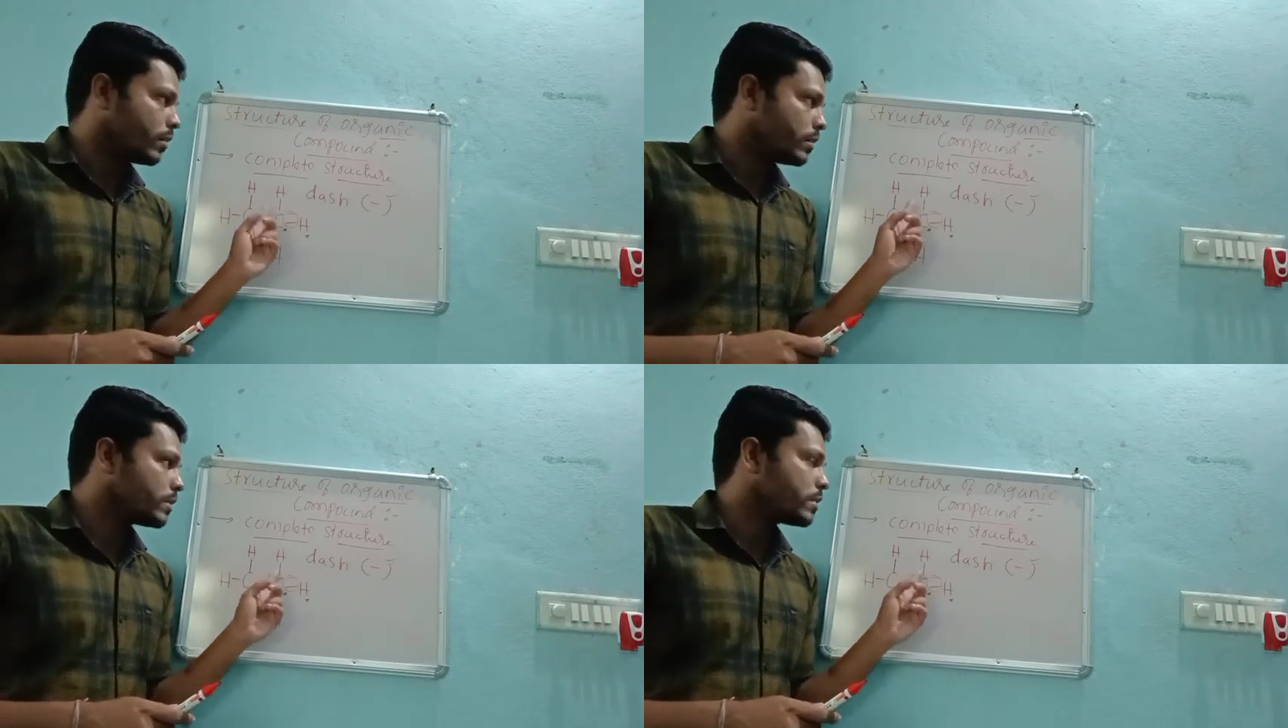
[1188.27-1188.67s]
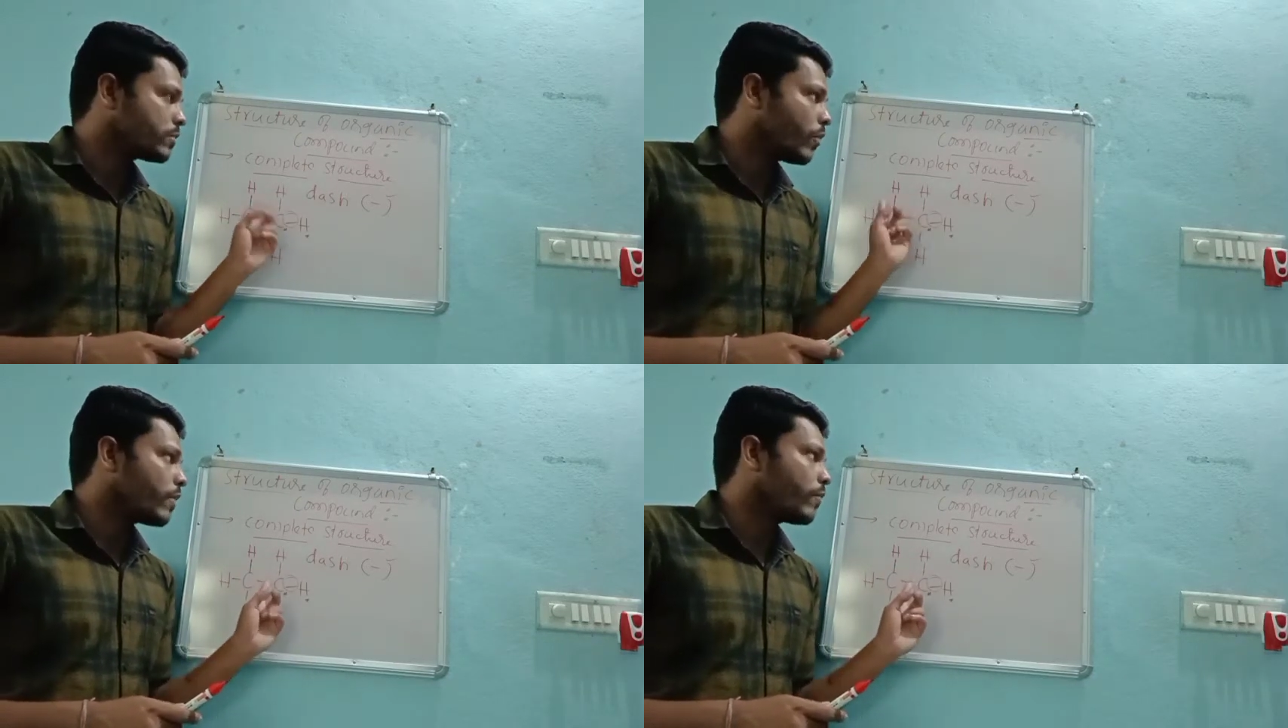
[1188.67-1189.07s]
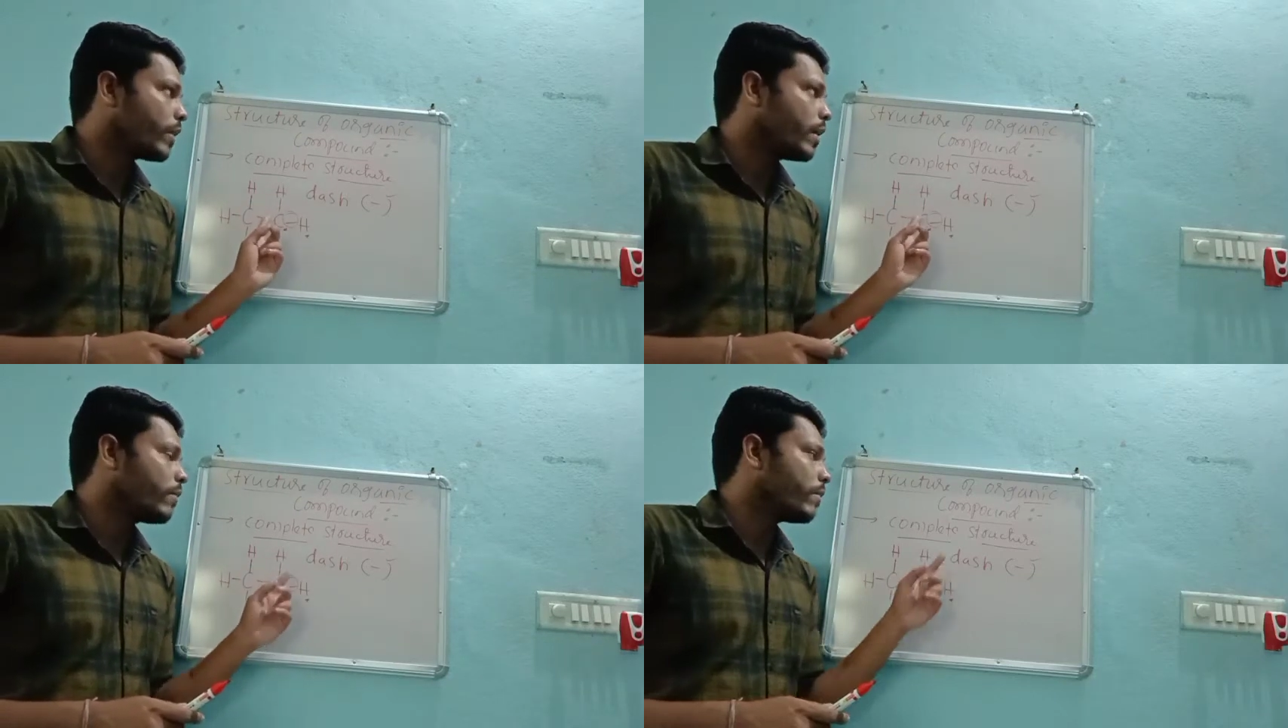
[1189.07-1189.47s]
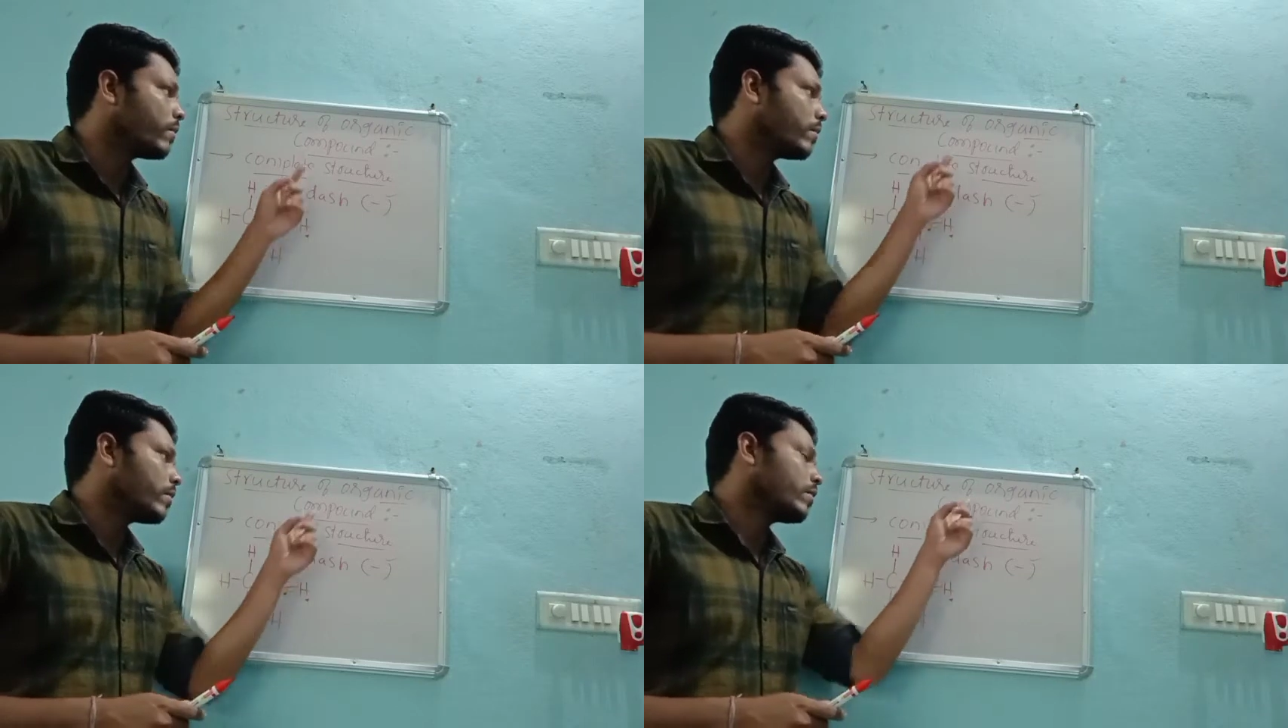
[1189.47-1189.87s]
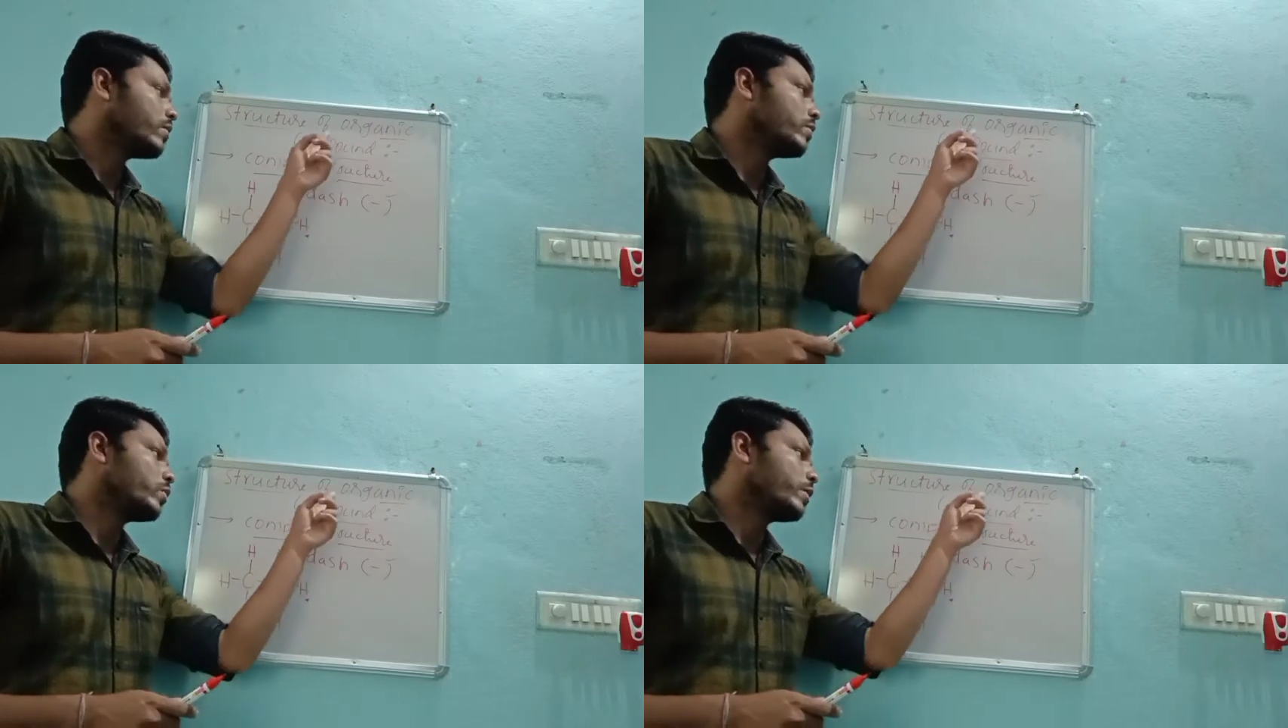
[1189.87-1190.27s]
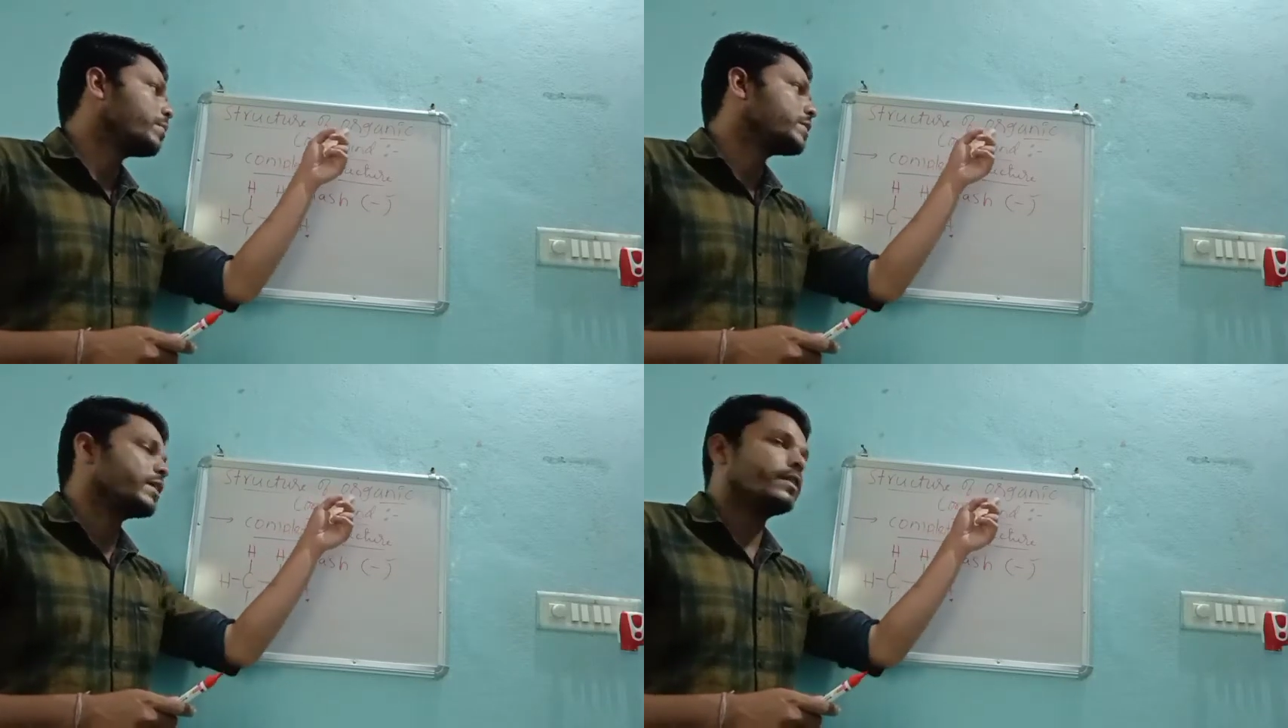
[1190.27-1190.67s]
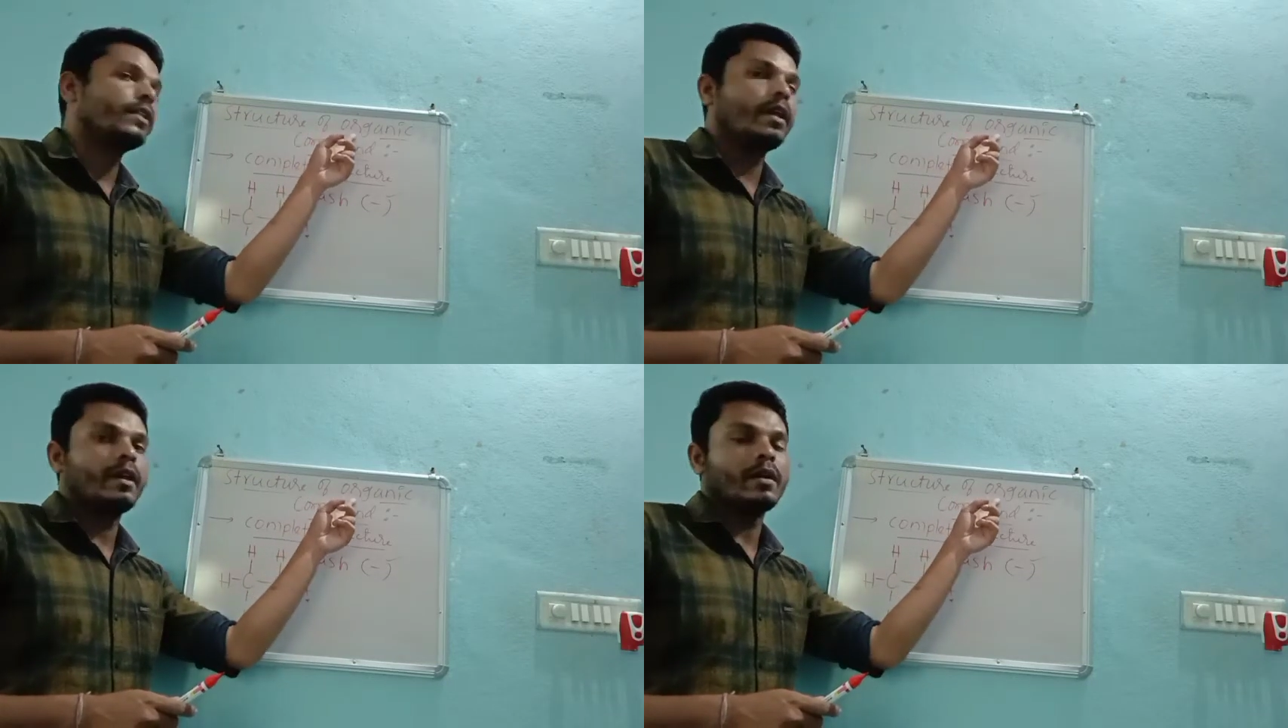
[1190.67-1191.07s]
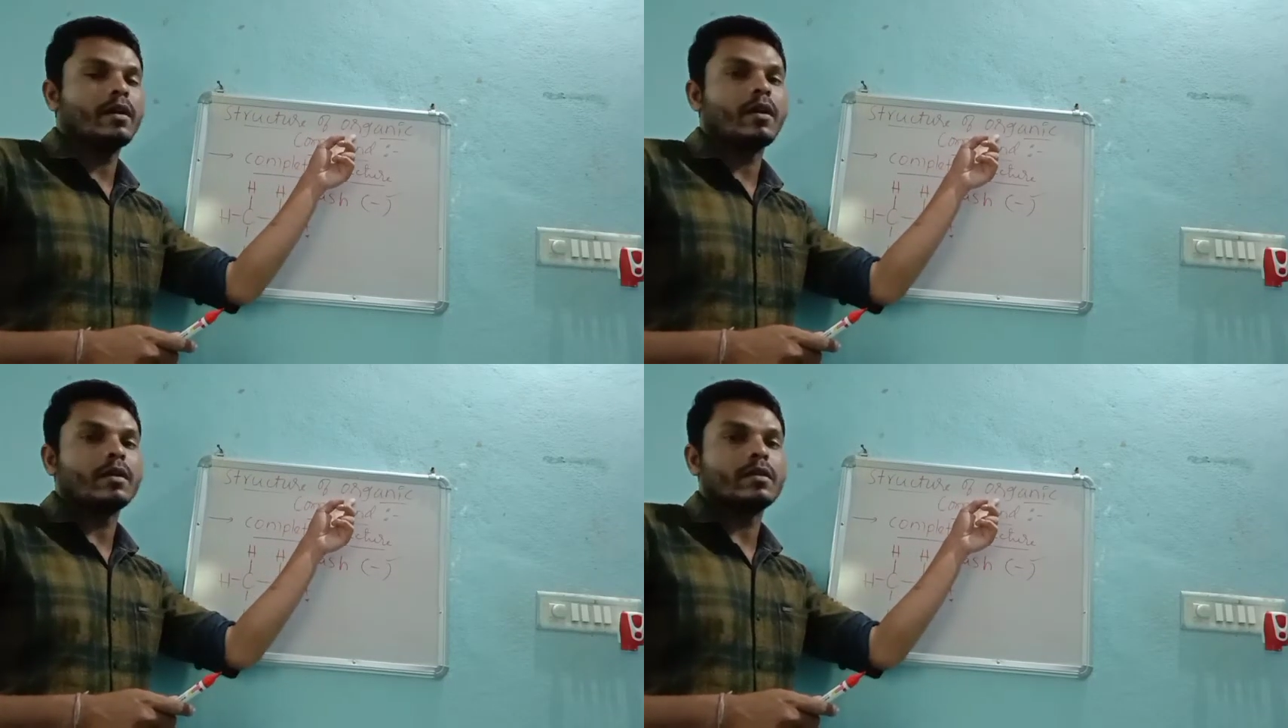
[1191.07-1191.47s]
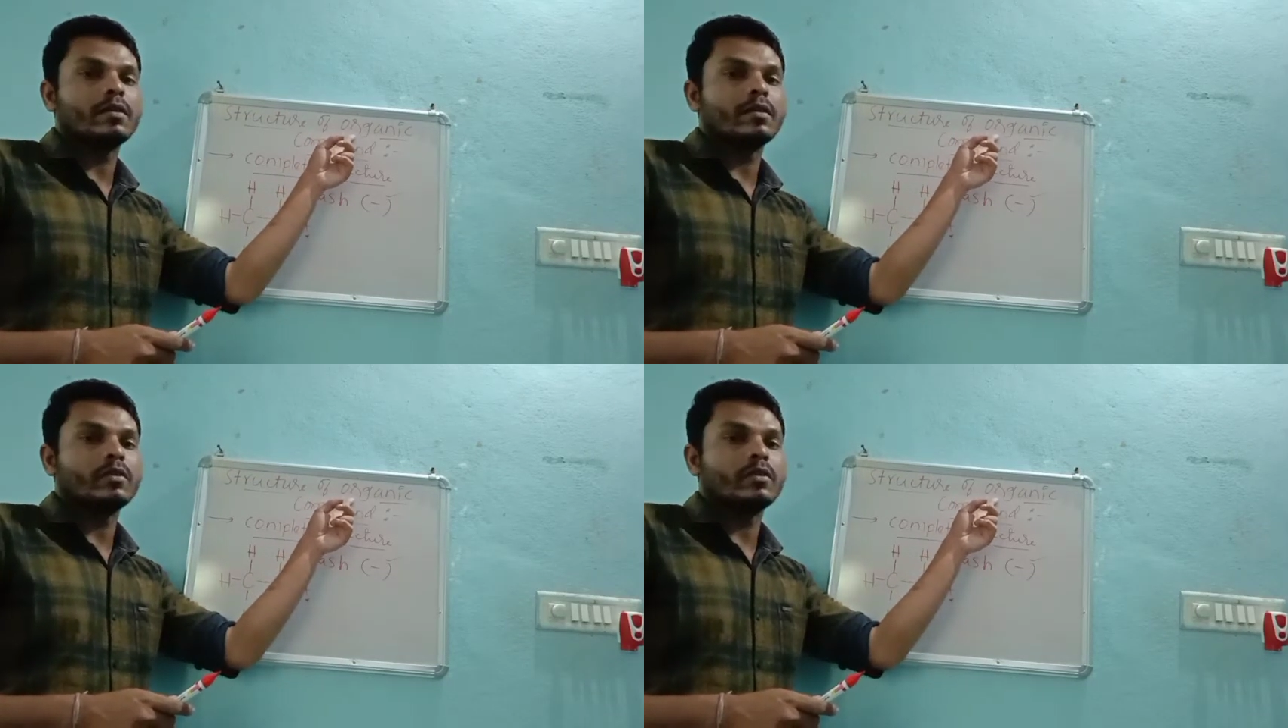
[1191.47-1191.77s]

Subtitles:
This is one way to represent the or